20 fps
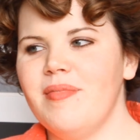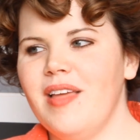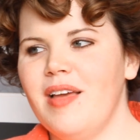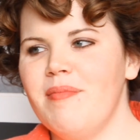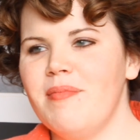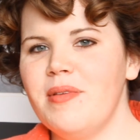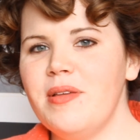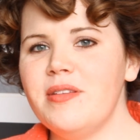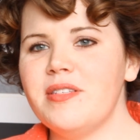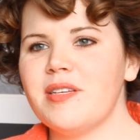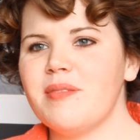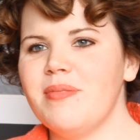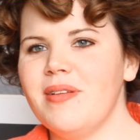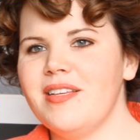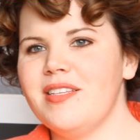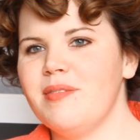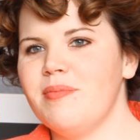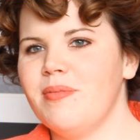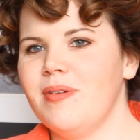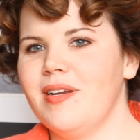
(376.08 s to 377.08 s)
Yeah, music
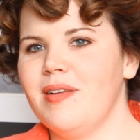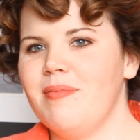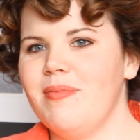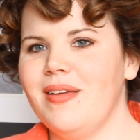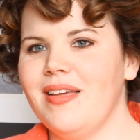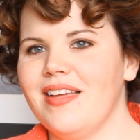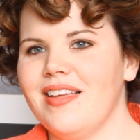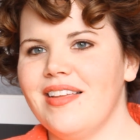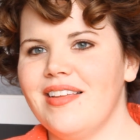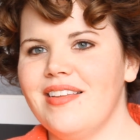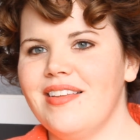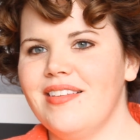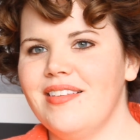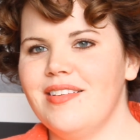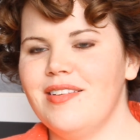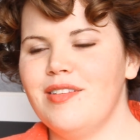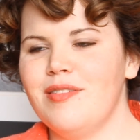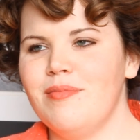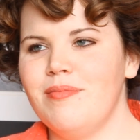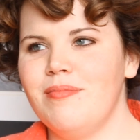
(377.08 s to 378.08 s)
plays a pretty big
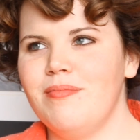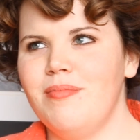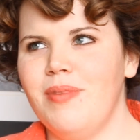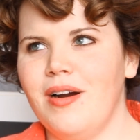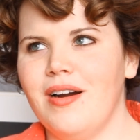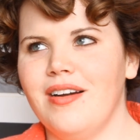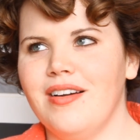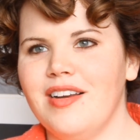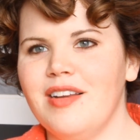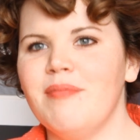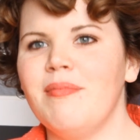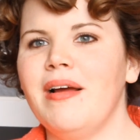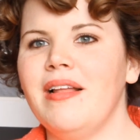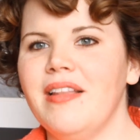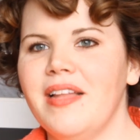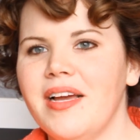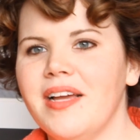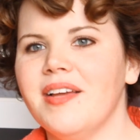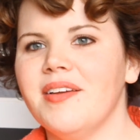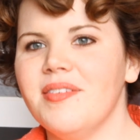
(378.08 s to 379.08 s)
part in my
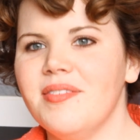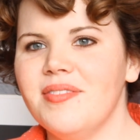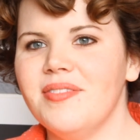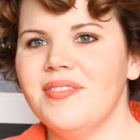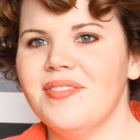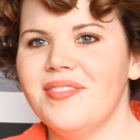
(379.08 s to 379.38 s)
life.